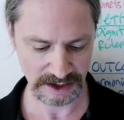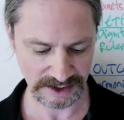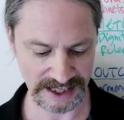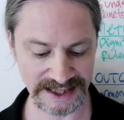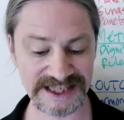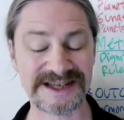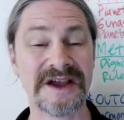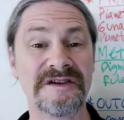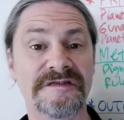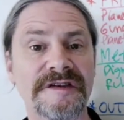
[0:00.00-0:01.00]
Okay, that's
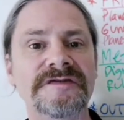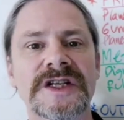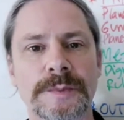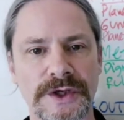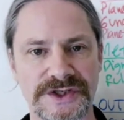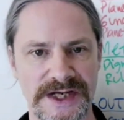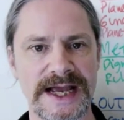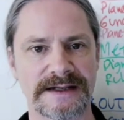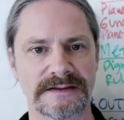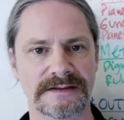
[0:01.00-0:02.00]
fifty
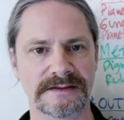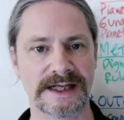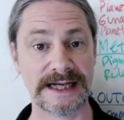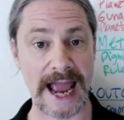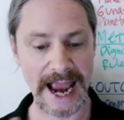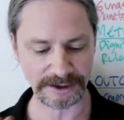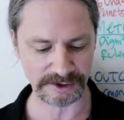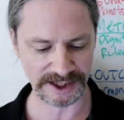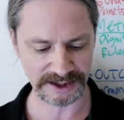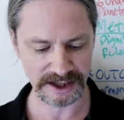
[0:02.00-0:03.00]
percent in
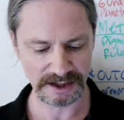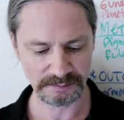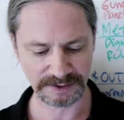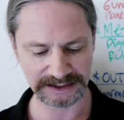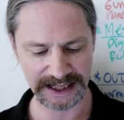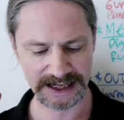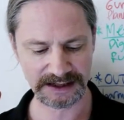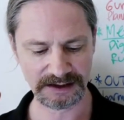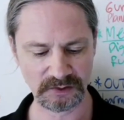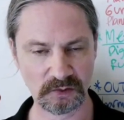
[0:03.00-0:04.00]
aggregate, but
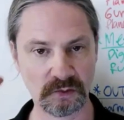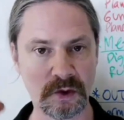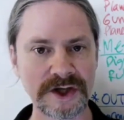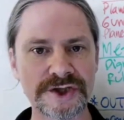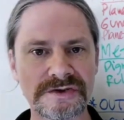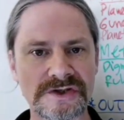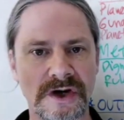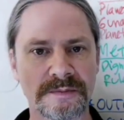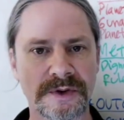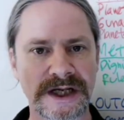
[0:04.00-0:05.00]
then once you
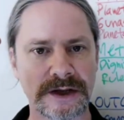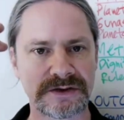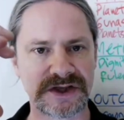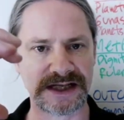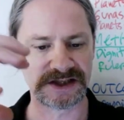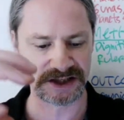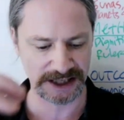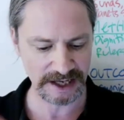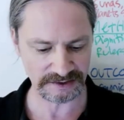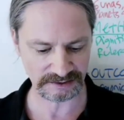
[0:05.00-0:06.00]
start putting those things
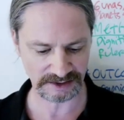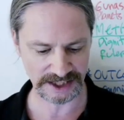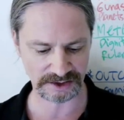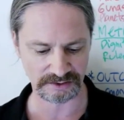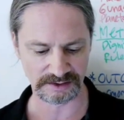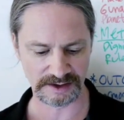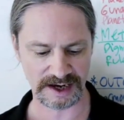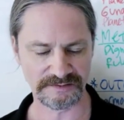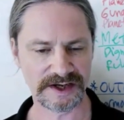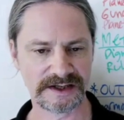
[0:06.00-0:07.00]
together, like you,
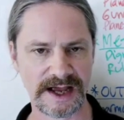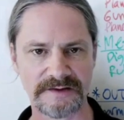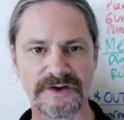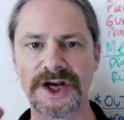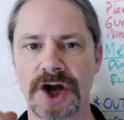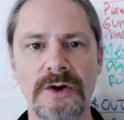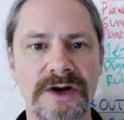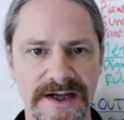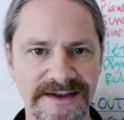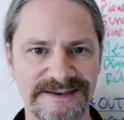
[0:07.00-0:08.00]
every, every
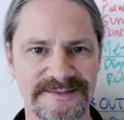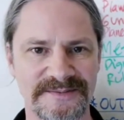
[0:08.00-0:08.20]
yoga